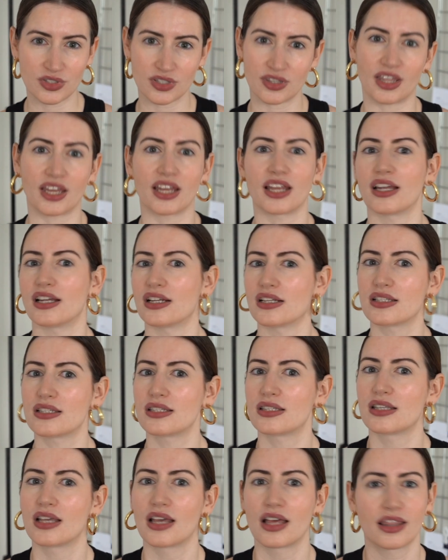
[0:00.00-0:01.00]

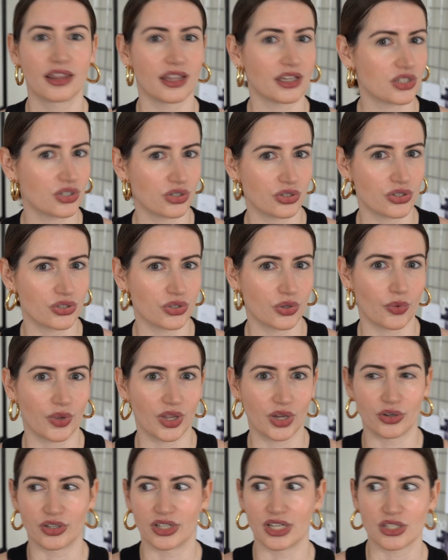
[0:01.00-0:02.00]
things that you're doing
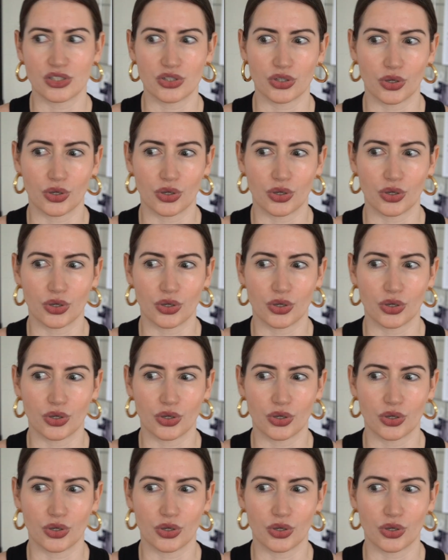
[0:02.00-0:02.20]
or that you're